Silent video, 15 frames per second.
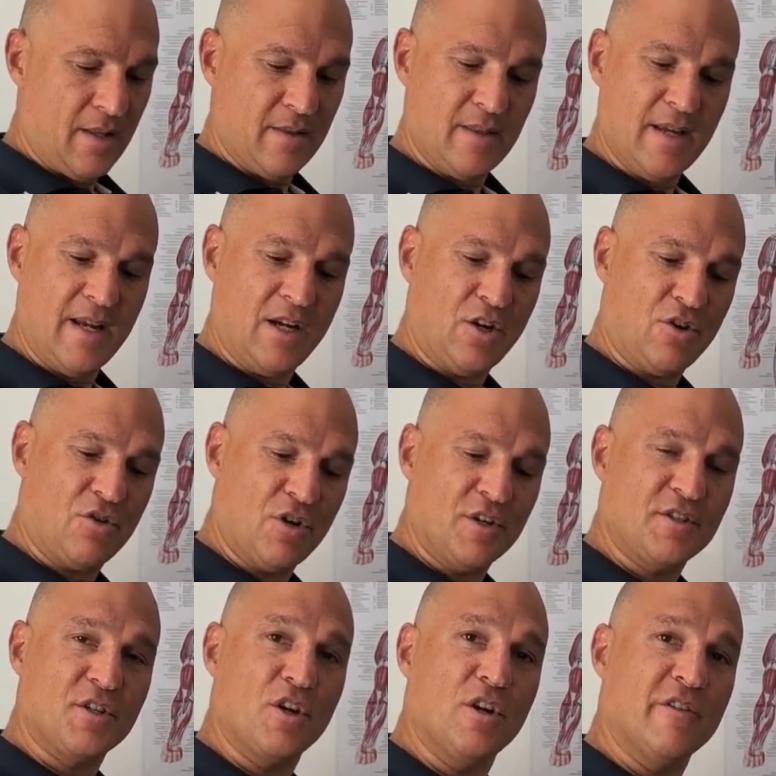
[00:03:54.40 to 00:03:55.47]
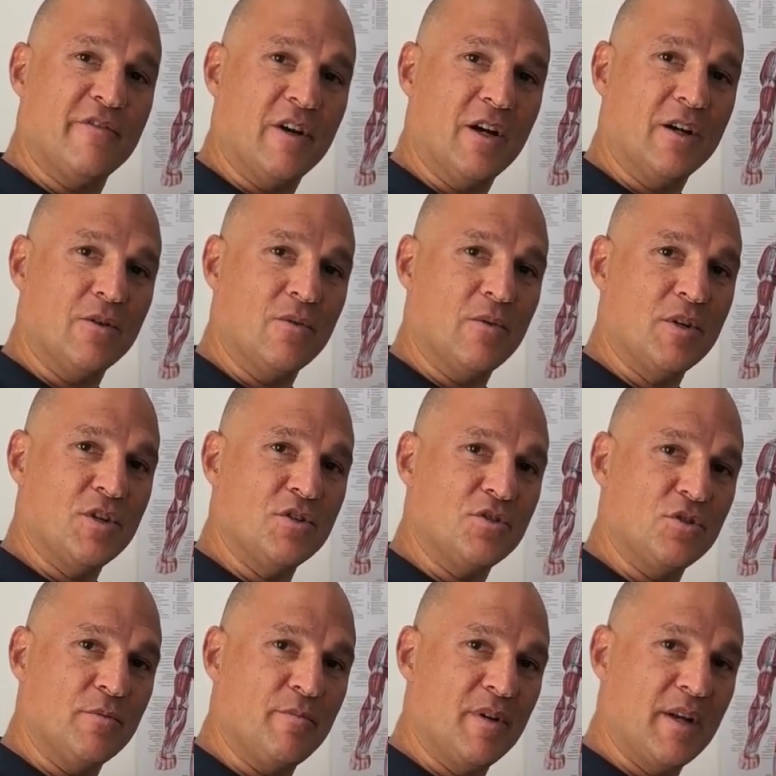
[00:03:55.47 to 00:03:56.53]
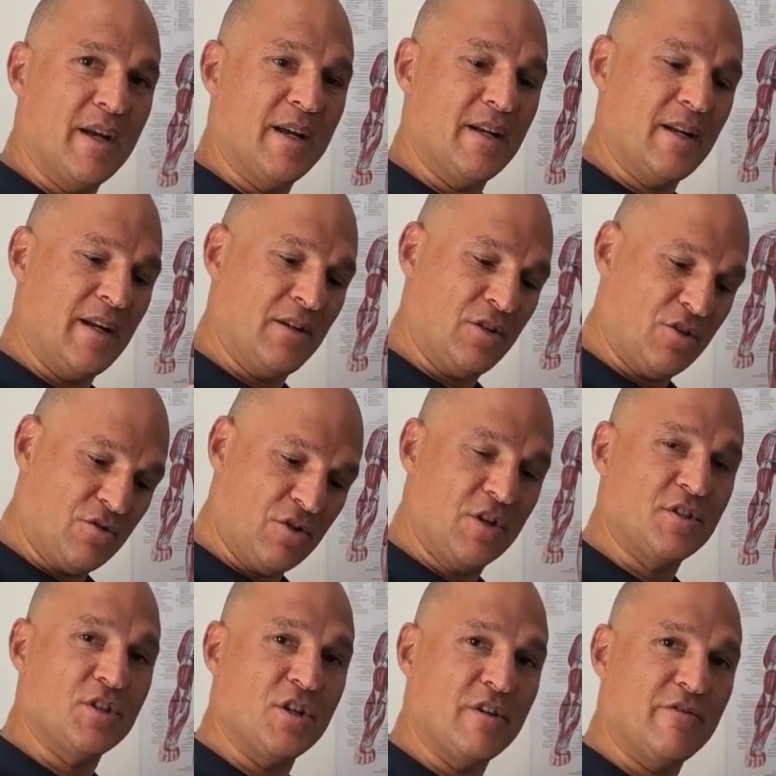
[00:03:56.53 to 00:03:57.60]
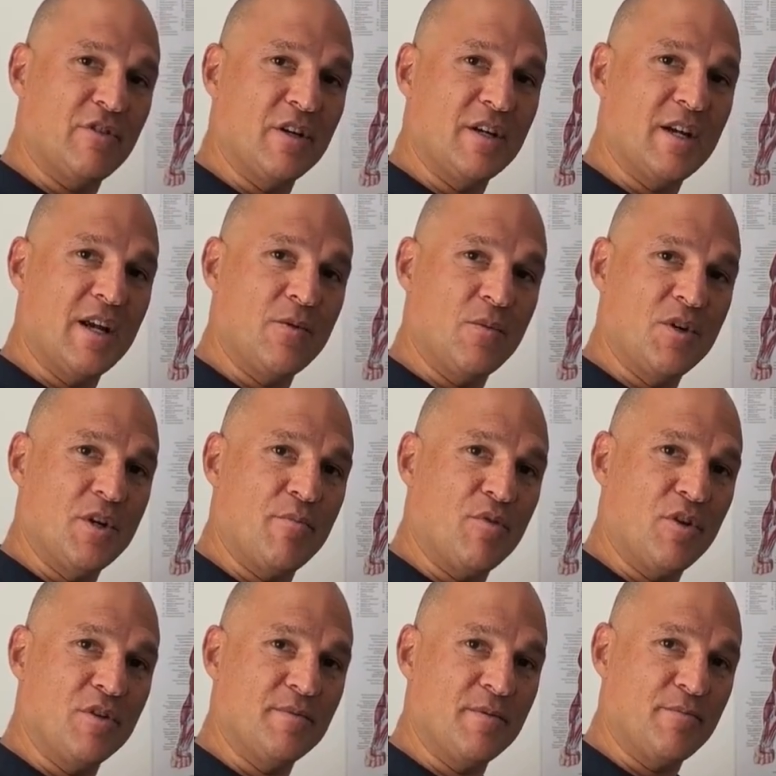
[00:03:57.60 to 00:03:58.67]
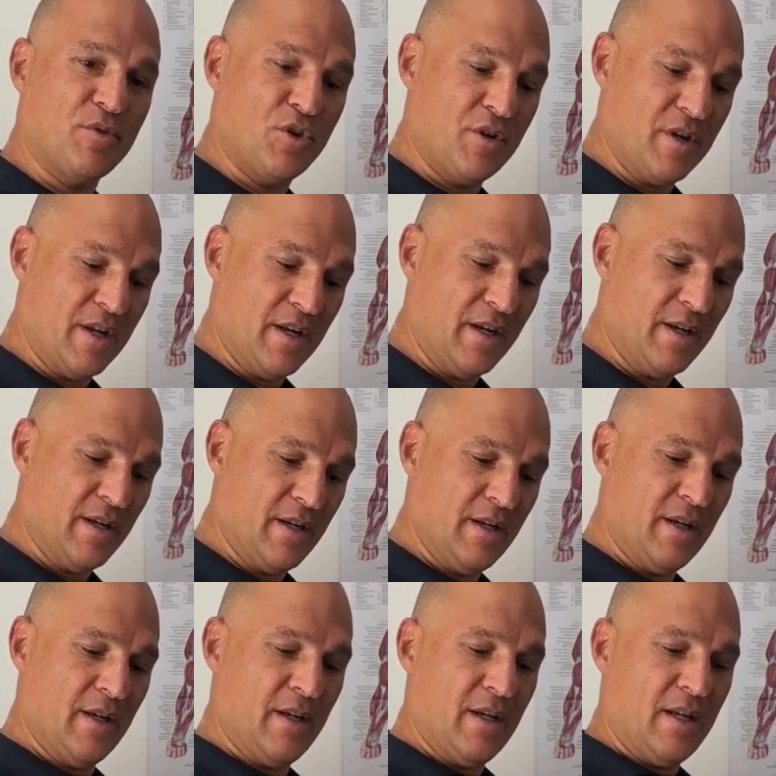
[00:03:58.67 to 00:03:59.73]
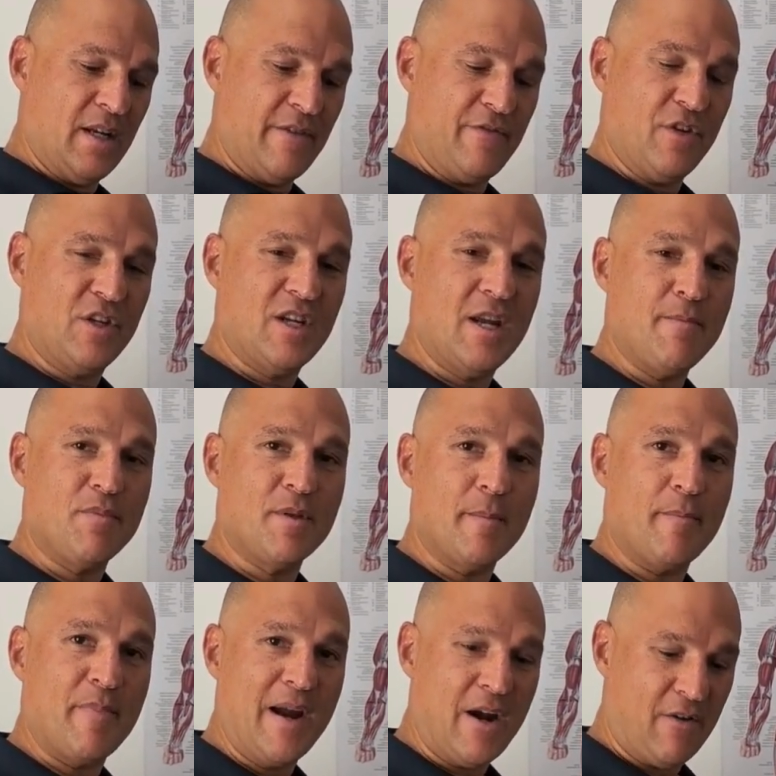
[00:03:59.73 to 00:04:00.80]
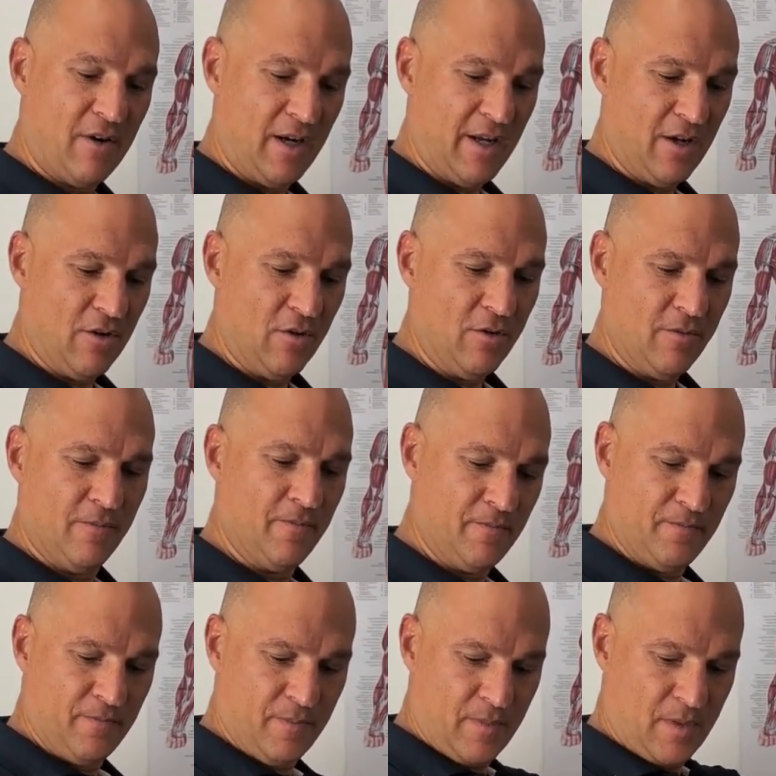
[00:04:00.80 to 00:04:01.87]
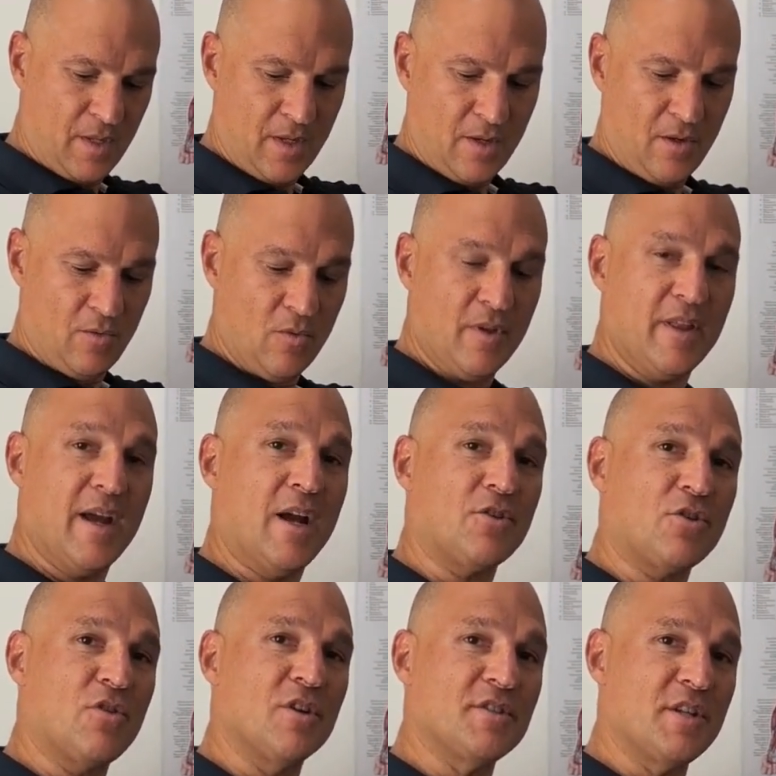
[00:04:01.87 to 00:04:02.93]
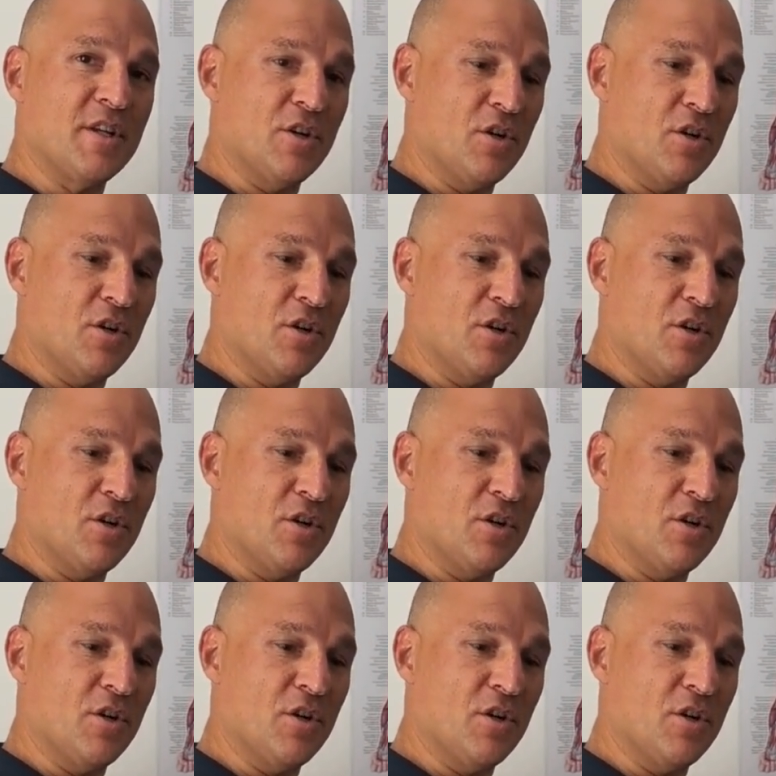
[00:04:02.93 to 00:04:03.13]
They cross over when you supinate and cross over again when you pronate. If you keep them parallel without crossing